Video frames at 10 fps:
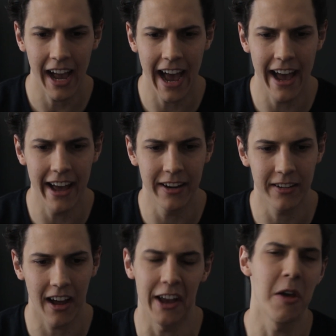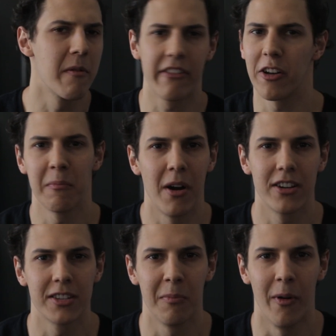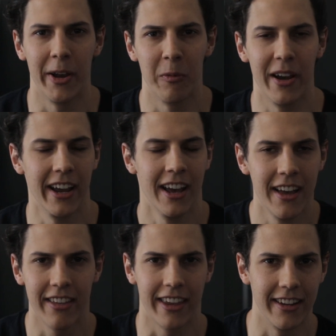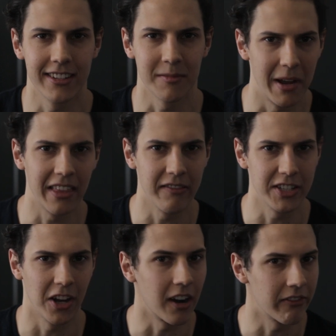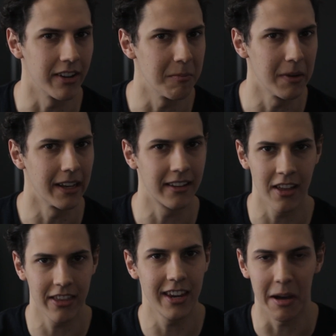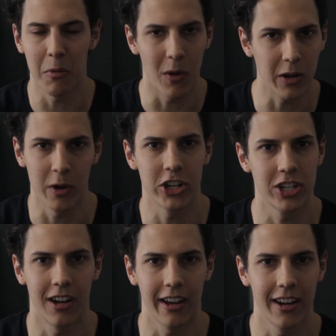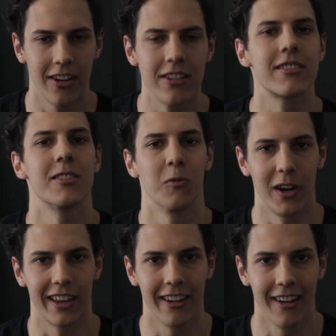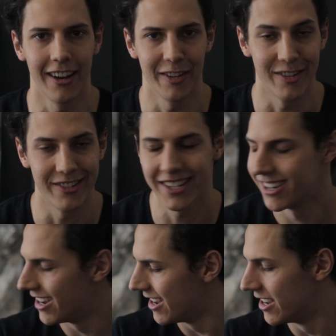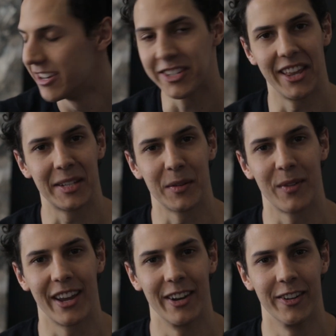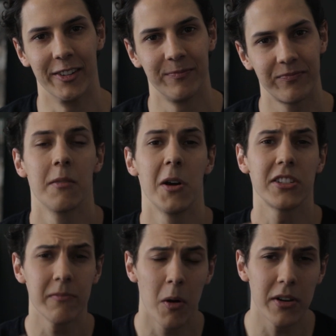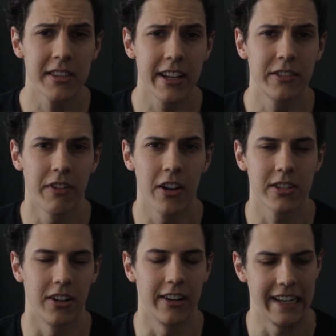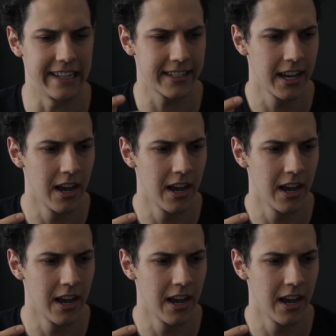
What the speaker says: and I know we've gotten past the point where the gear doesn't make the photographer, but the number one question I get asked is what gear I use. So that's what we're going to do. The most important thing to focus on is,